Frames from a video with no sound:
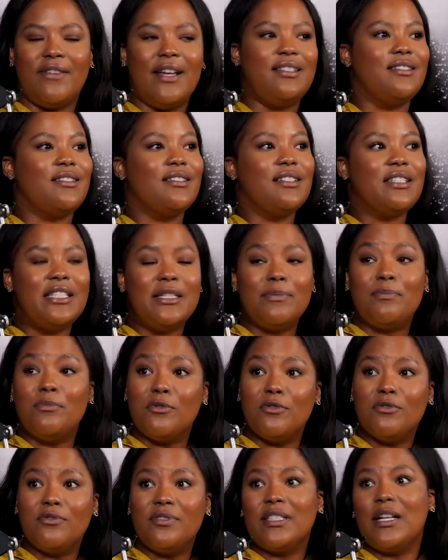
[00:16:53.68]
I didn't keep
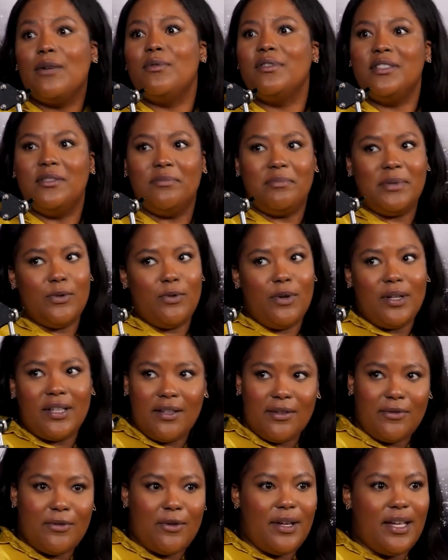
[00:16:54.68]
moving, I wouldn't be
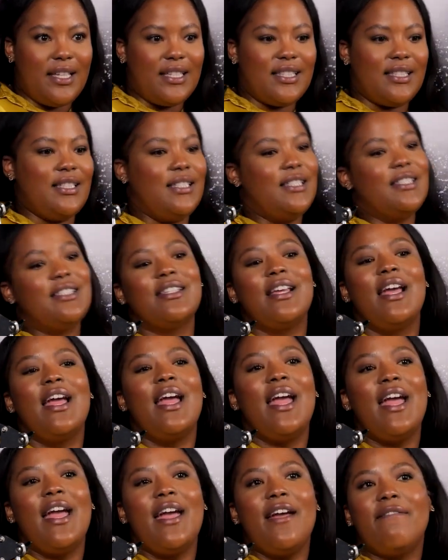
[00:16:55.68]
working for Exness.
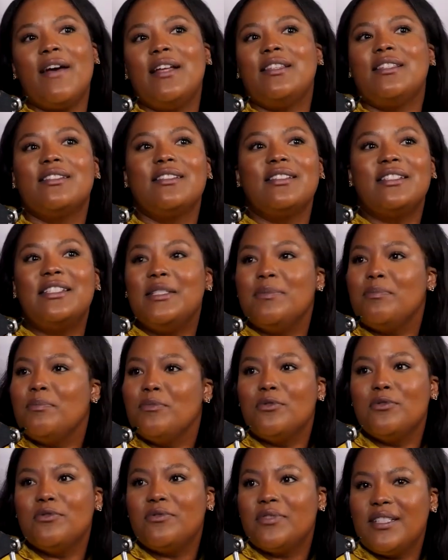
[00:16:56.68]
If I didn't keep
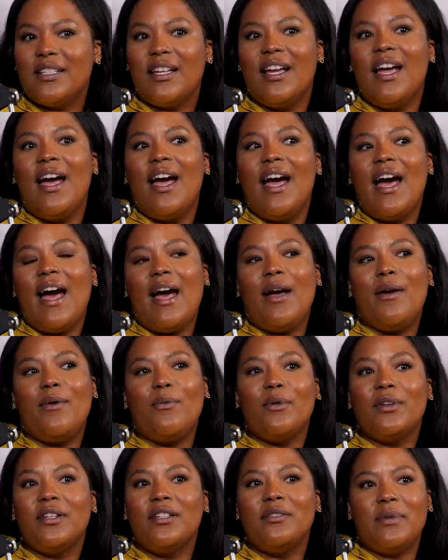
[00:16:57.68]
moving, I
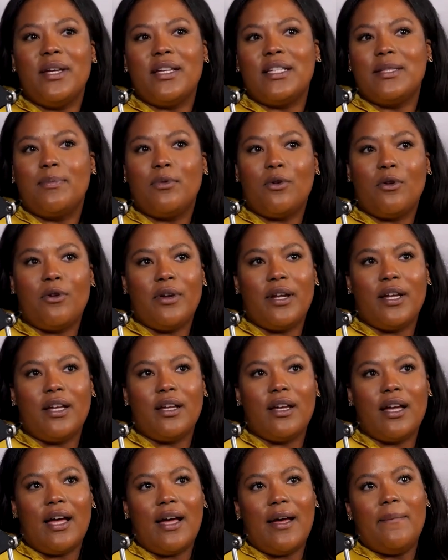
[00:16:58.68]
wouldn't be
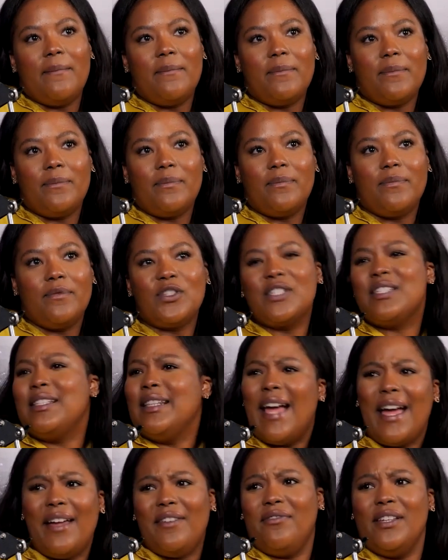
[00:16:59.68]
exploring just
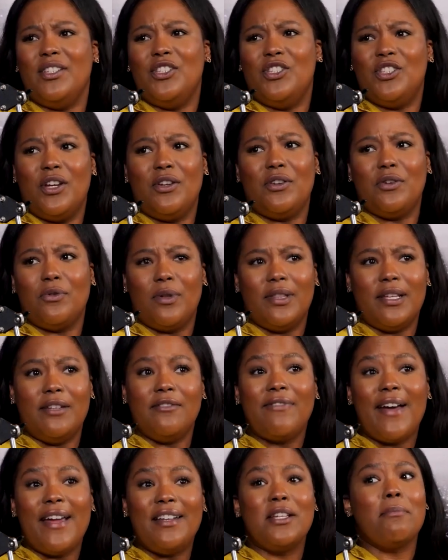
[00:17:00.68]
life in general, and
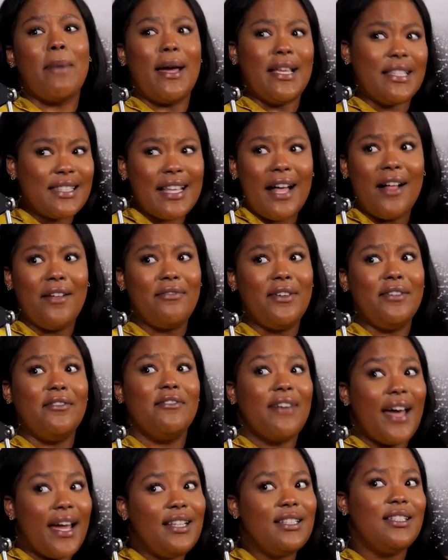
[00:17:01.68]
finding myself and
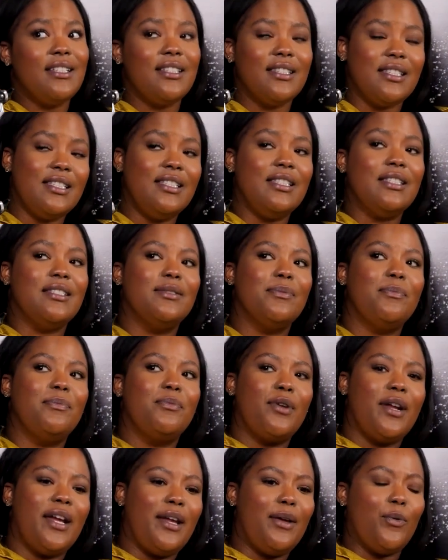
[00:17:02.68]
finding these
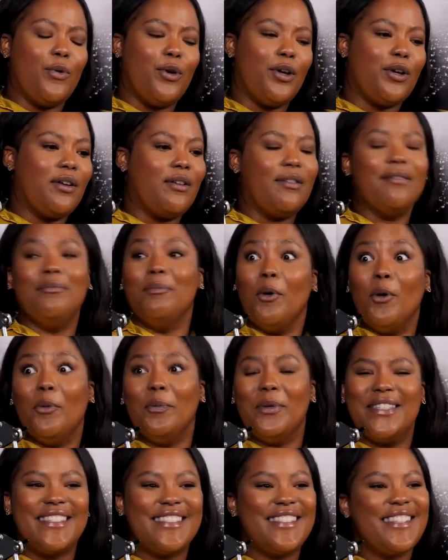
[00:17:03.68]
pray work
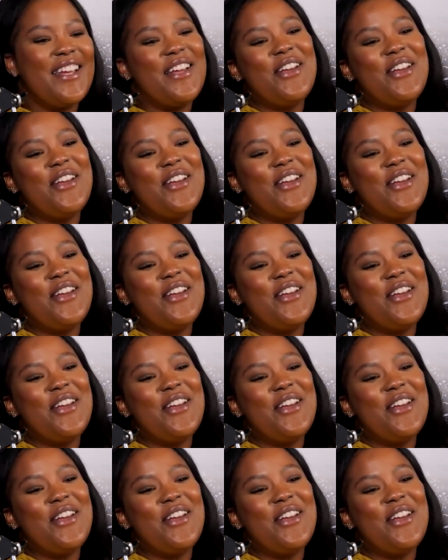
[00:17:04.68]
moments.